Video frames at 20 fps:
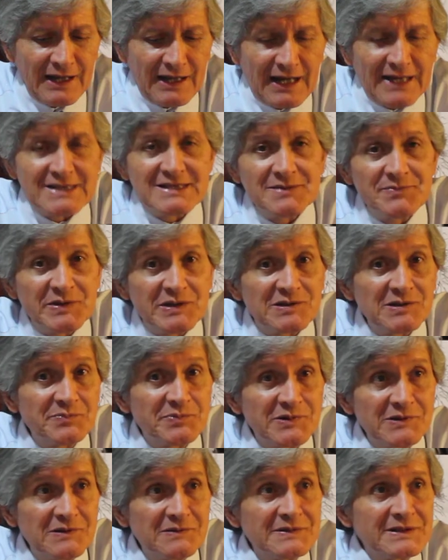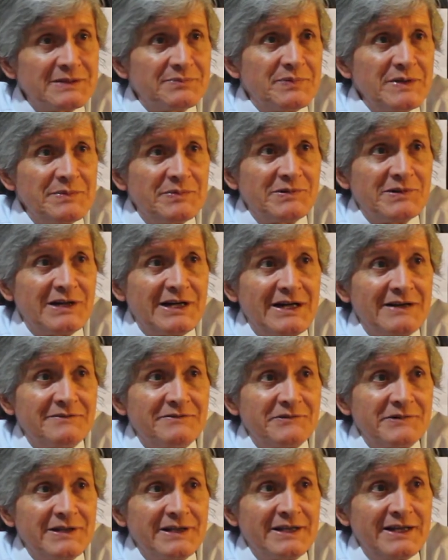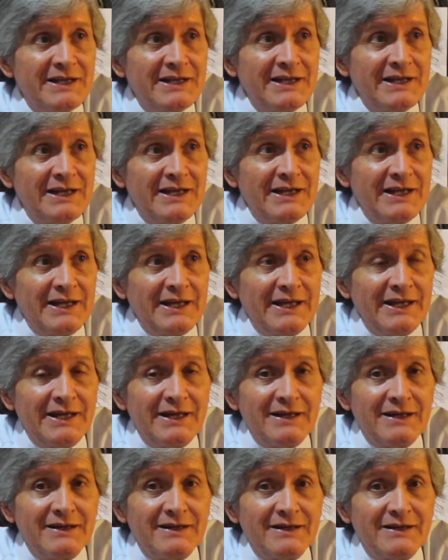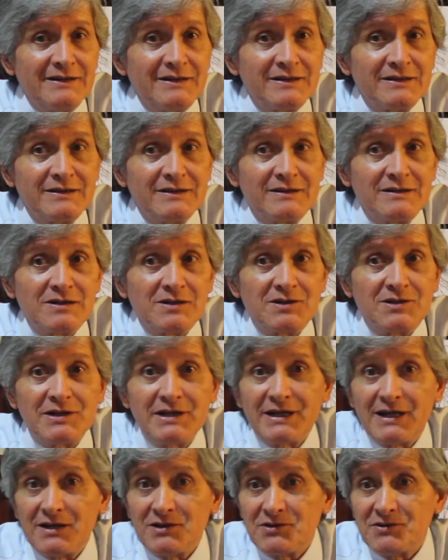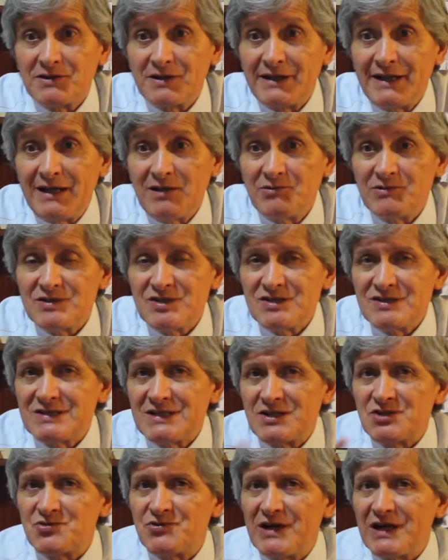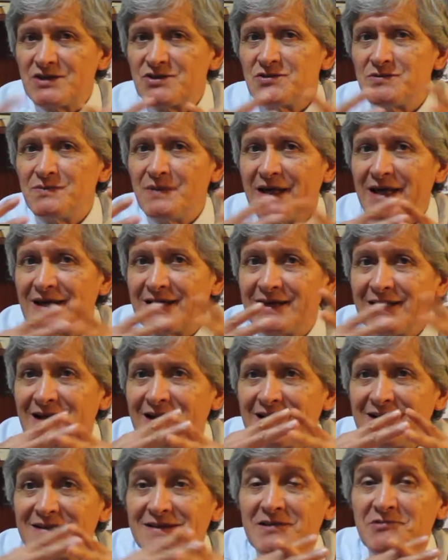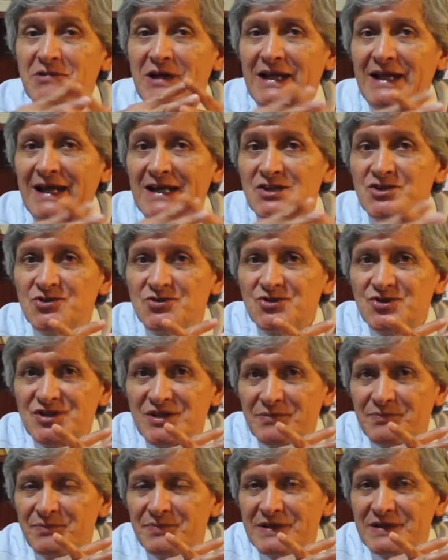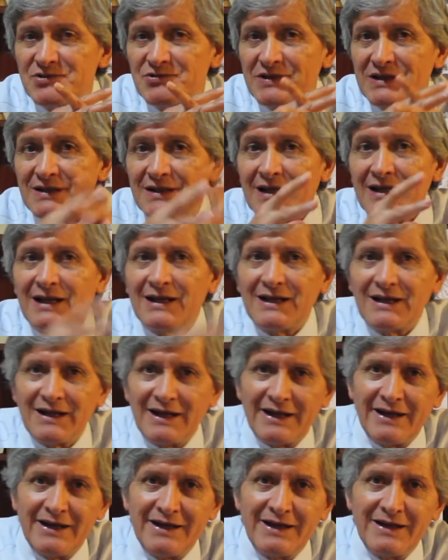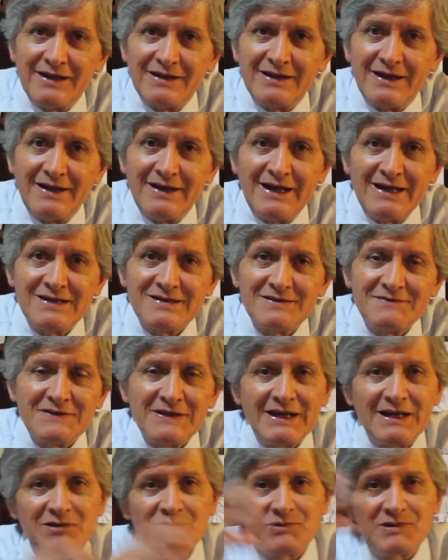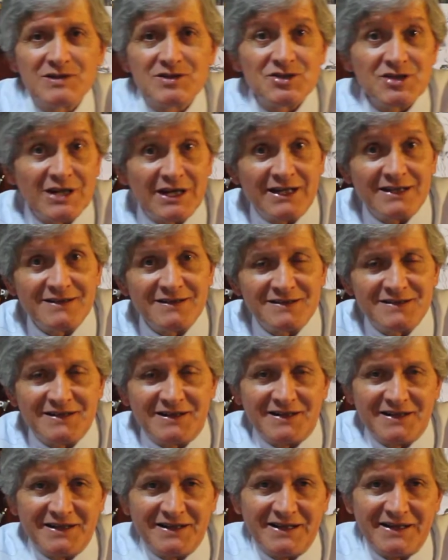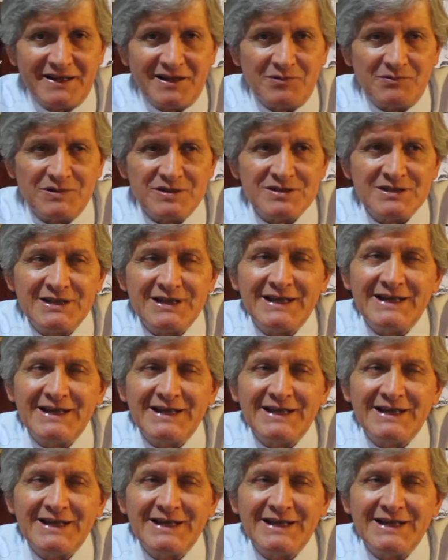A typical problem that people have when they're learning another language is they try to make the relationship between the native language and the target language.